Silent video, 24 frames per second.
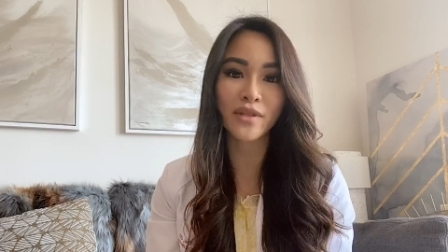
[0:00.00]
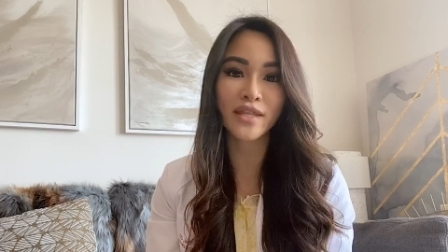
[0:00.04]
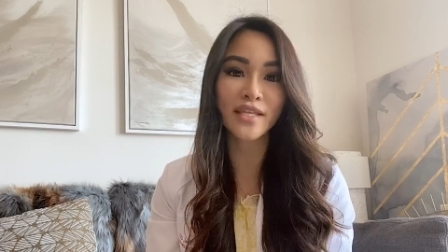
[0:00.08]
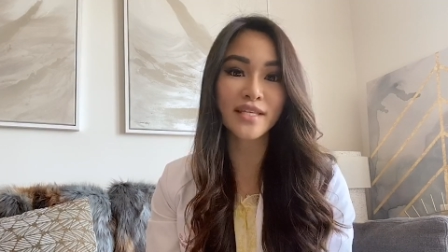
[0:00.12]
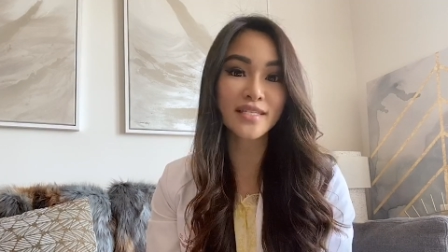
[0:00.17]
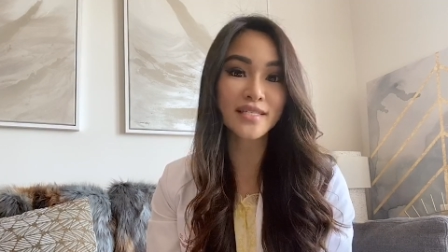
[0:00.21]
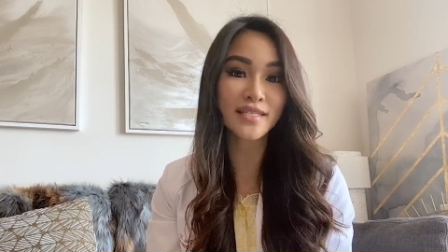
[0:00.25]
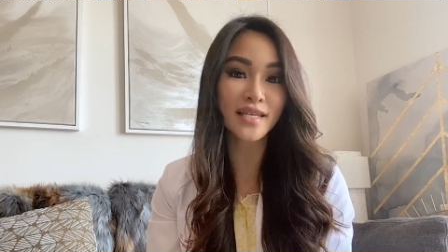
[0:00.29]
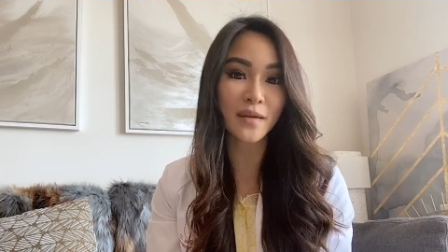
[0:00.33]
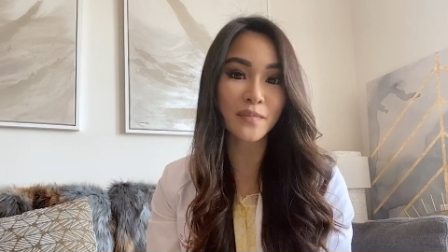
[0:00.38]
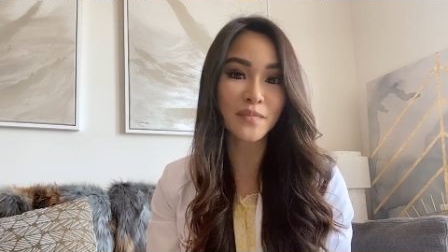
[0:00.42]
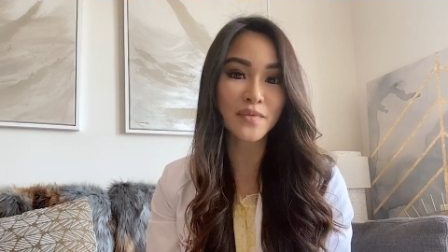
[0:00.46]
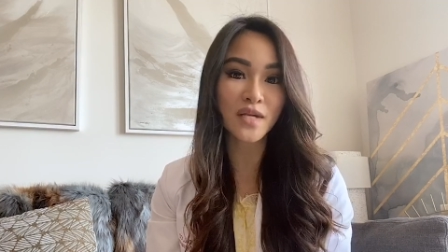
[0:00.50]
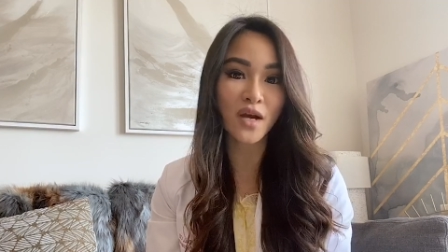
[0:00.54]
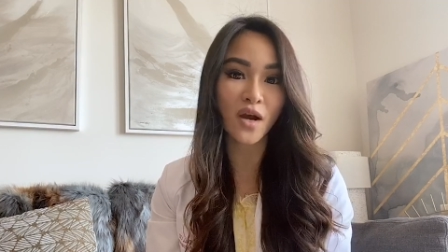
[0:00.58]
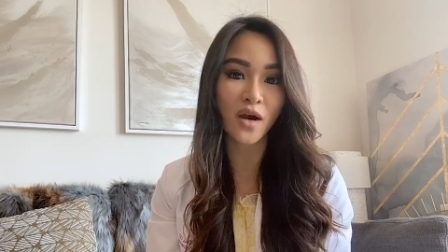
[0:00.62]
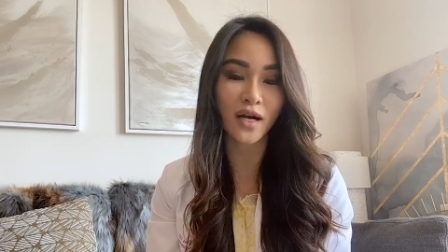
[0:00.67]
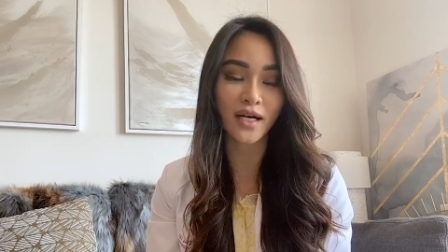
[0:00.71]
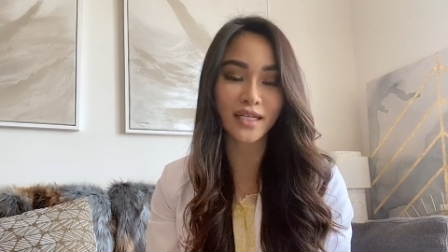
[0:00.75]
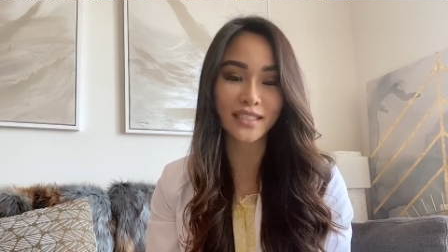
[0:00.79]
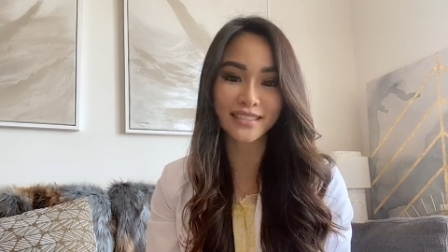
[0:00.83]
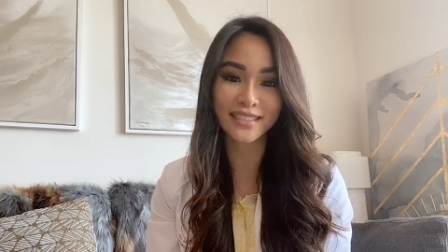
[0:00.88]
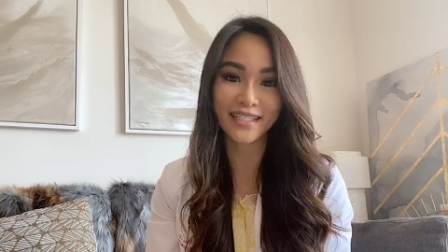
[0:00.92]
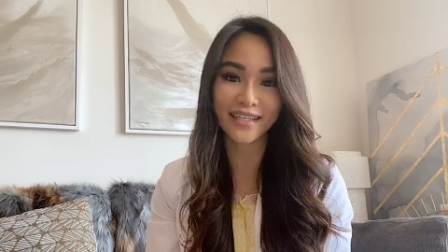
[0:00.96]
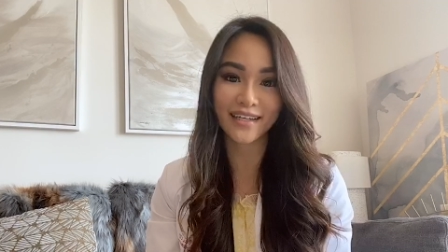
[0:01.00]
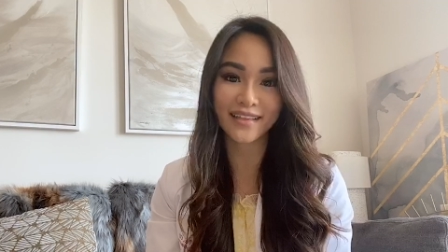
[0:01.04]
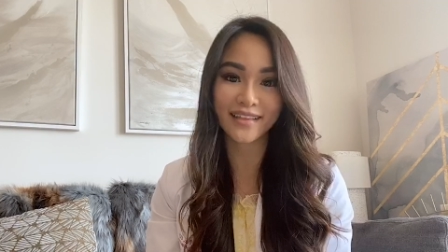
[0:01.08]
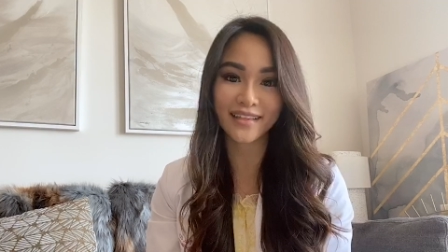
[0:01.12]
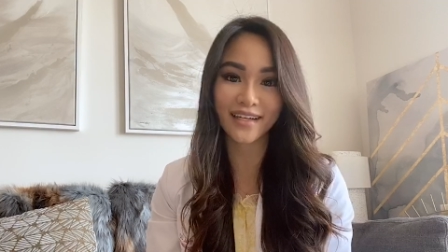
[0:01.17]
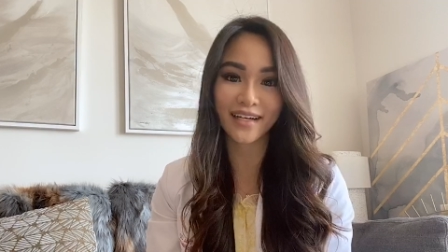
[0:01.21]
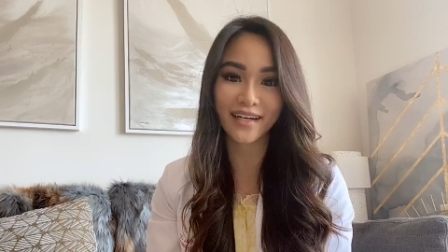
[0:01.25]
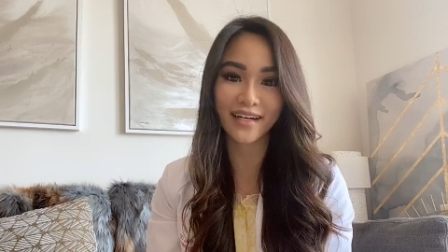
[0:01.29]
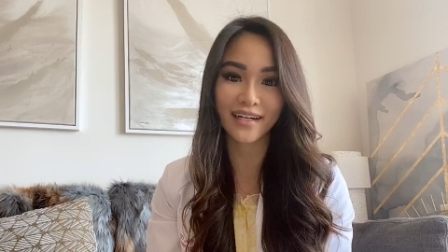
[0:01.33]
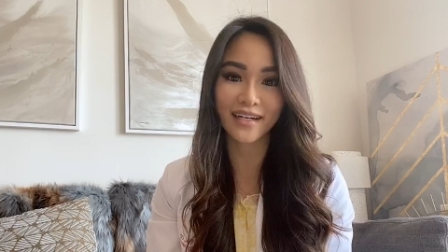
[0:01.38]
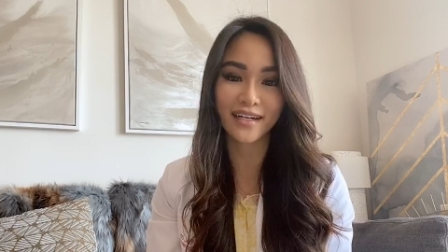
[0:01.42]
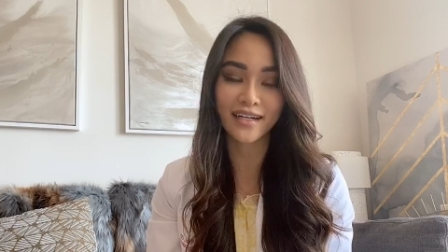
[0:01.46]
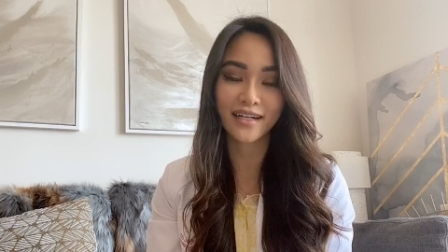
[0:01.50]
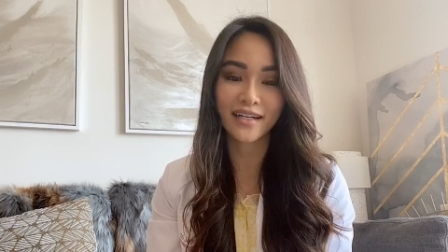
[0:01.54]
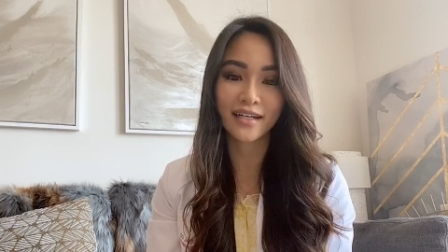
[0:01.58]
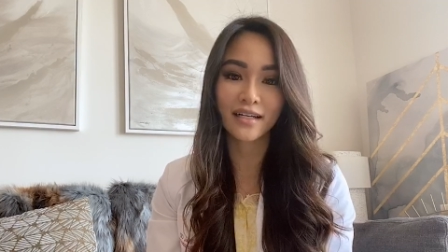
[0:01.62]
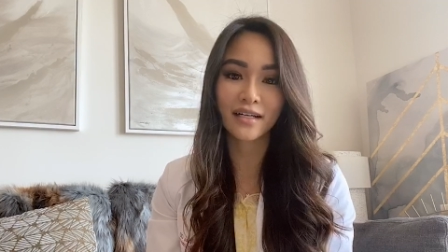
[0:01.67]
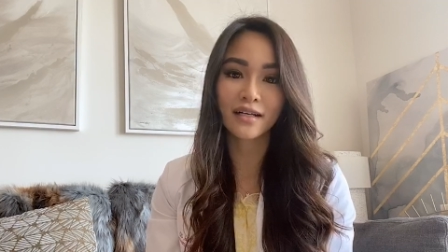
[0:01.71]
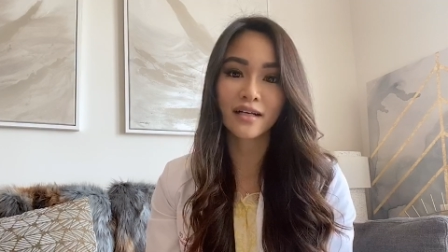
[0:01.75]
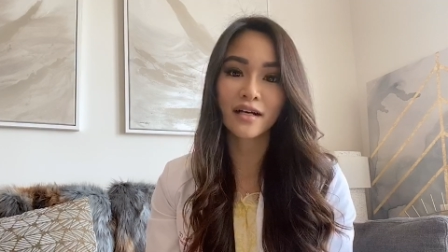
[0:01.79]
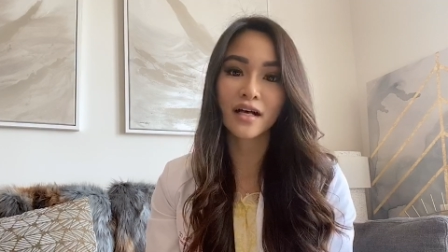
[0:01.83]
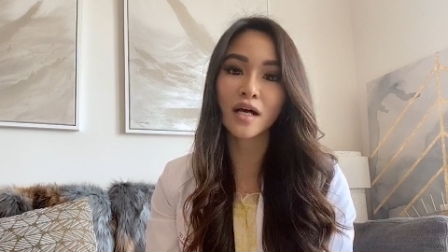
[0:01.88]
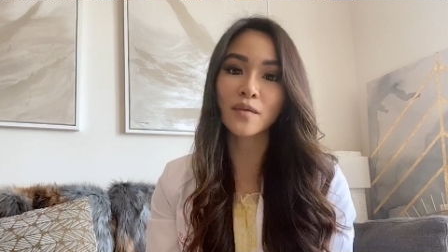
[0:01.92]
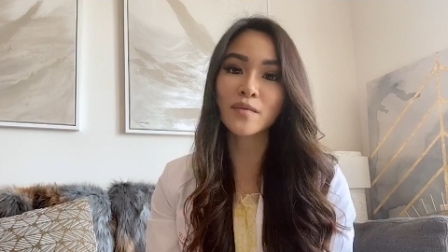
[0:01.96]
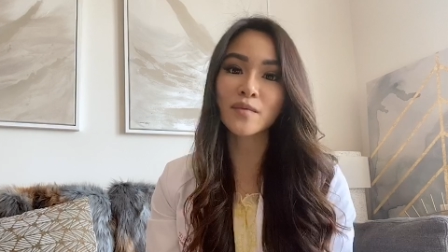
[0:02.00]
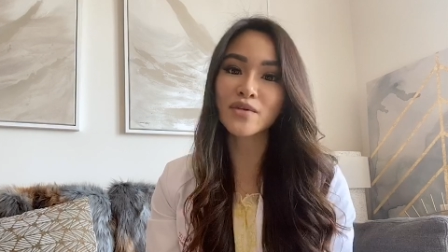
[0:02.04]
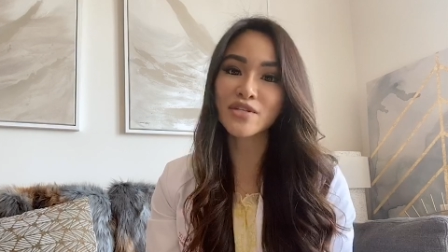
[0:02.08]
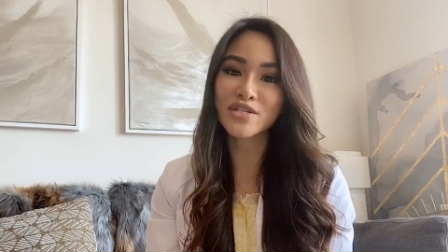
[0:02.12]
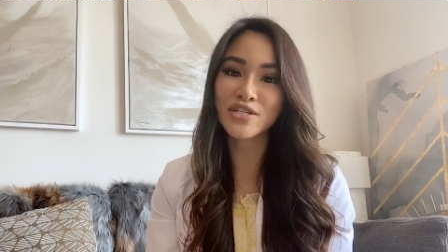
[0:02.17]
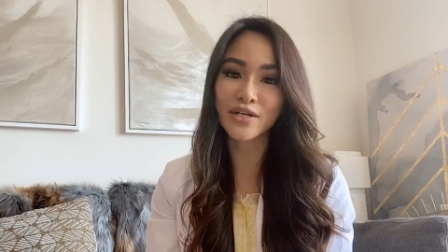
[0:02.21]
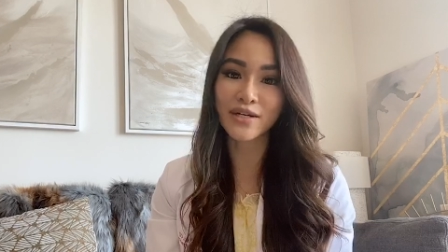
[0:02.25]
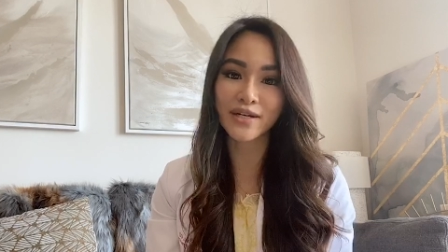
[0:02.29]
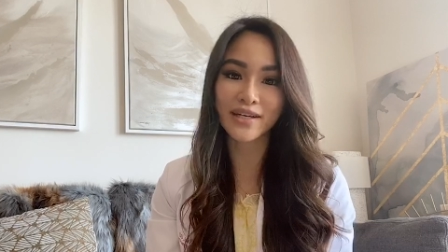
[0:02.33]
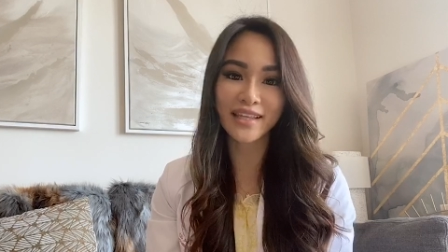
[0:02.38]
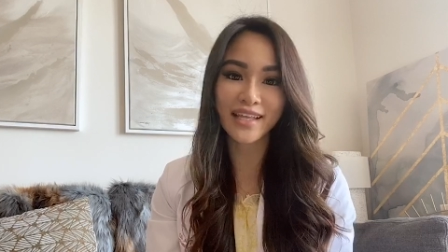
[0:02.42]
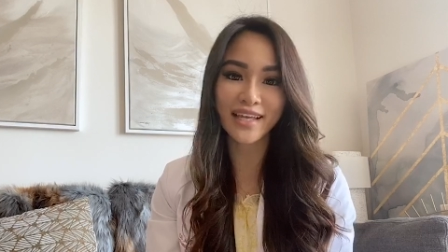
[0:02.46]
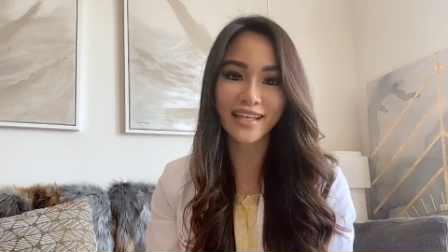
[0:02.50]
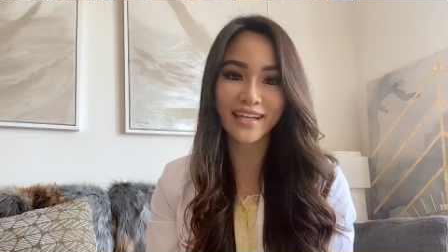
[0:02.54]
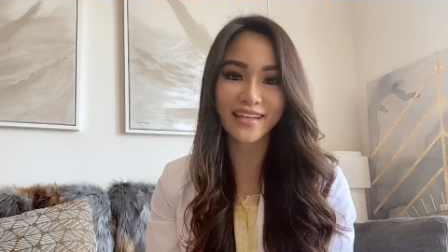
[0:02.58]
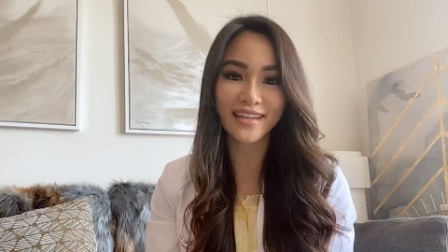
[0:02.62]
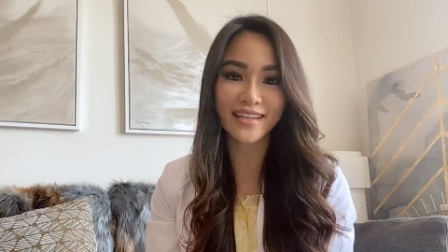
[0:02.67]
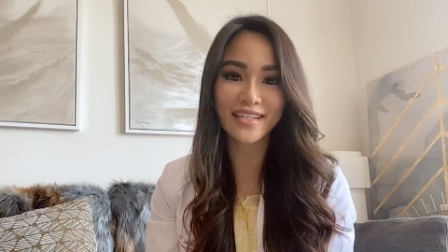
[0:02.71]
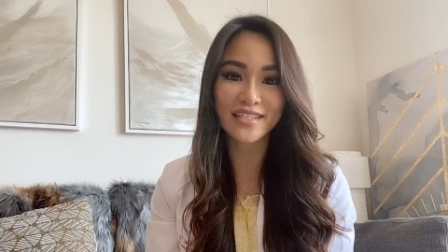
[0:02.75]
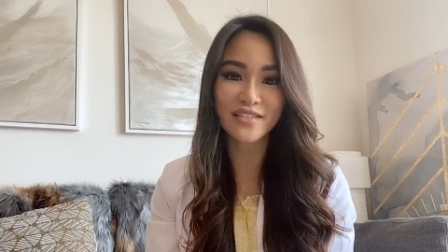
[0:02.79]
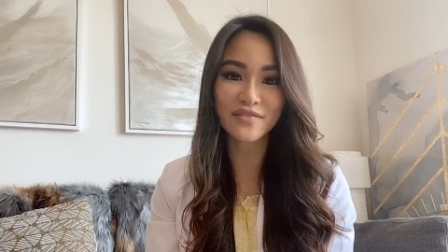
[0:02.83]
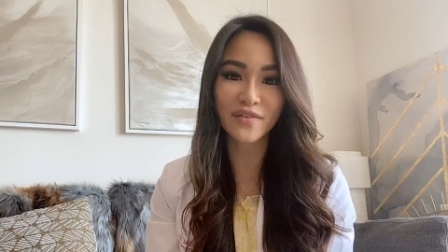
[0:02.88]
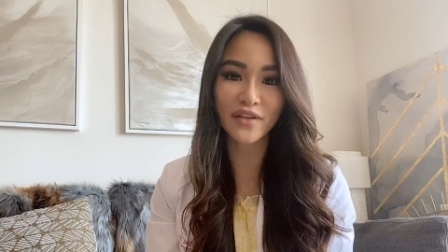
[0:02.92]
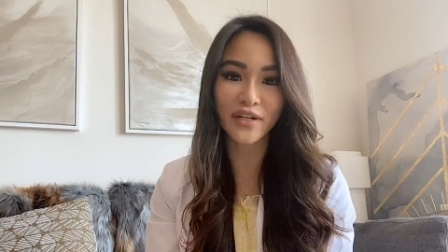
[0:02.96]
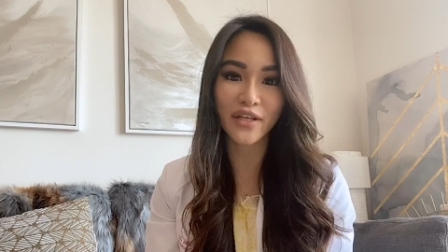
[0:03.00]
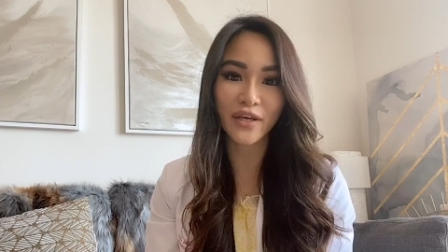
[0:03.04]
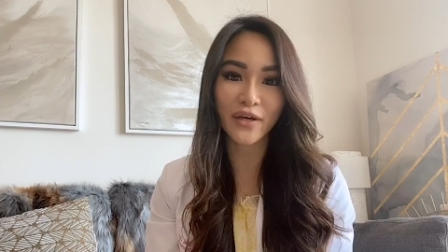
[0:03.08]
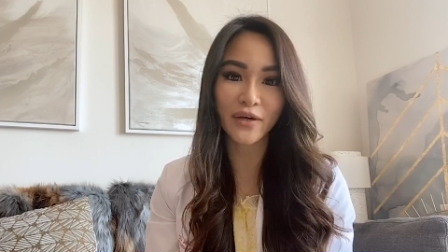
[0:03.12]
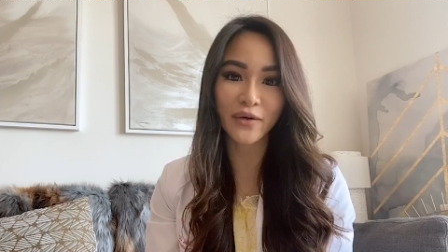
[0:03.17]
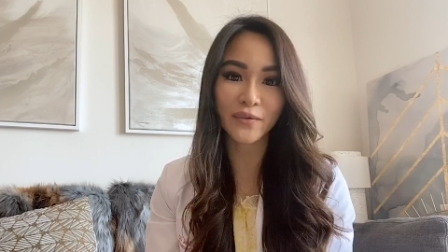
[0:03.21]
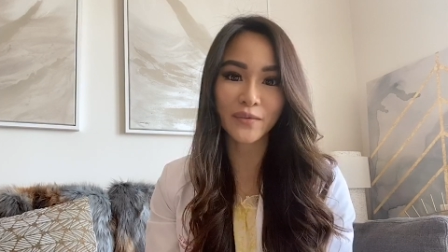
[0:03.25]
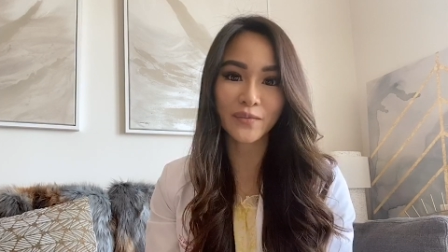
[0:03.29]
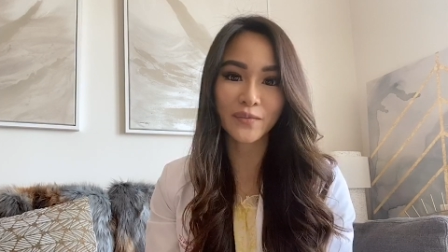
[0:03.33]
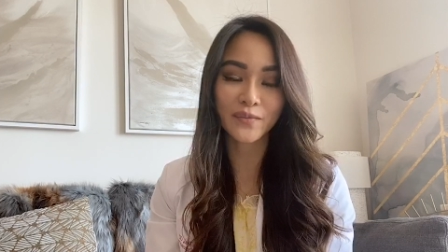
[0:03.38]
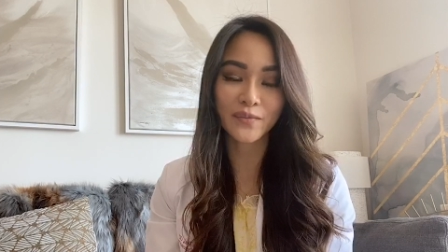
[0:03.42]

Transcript: the steps are to get there, I'll be sharing that in this video.